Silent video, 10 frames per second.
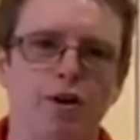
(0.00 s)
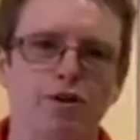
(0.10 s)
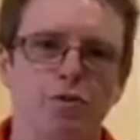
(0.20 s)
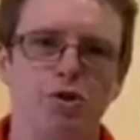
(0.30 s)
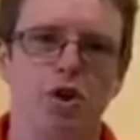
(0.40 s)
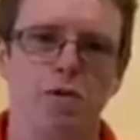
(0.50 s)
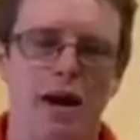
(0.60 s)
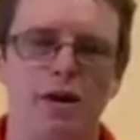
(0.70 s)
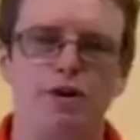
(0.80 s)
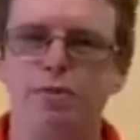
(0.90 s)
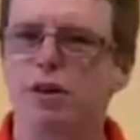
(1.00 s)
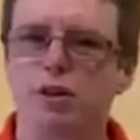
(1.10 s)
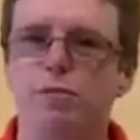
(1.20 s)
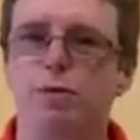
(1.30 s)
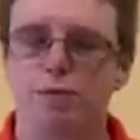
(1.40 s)
So when you come out, you'll be a little
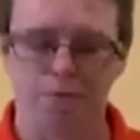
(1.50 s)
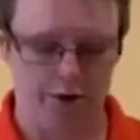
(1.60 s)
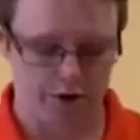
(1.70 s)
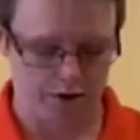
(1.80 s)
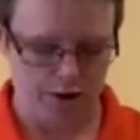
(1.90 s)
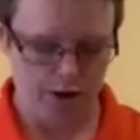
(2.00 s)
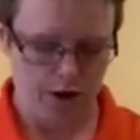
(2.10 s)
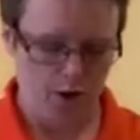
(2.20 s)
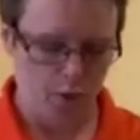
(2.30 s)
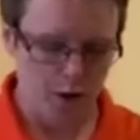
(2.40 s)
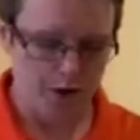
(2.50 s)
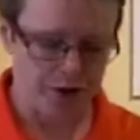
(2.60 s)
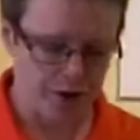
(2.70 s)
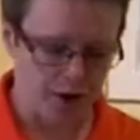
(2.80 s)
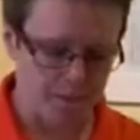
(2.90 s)
bit familiar with,
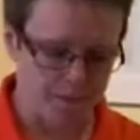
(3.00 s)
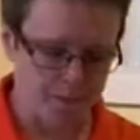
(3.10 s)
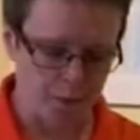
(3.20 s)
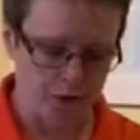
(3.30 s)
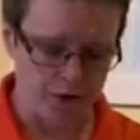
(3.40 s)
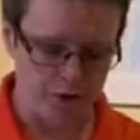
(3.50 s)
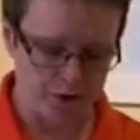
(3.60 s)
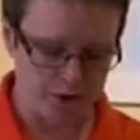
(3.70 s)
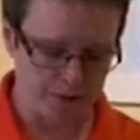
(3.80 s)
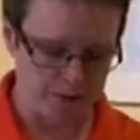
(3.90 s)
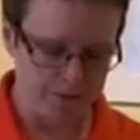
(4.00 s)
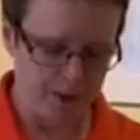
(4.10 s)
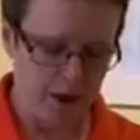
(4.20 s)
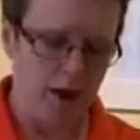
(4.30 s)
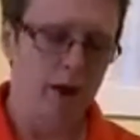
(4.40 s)
um, with the new exhibit.
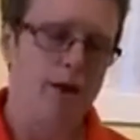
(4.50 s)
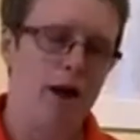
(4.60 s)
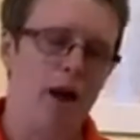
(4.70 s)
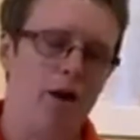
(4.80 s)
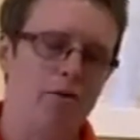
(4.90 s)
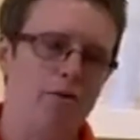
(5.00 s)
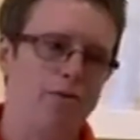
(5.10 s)
Now, for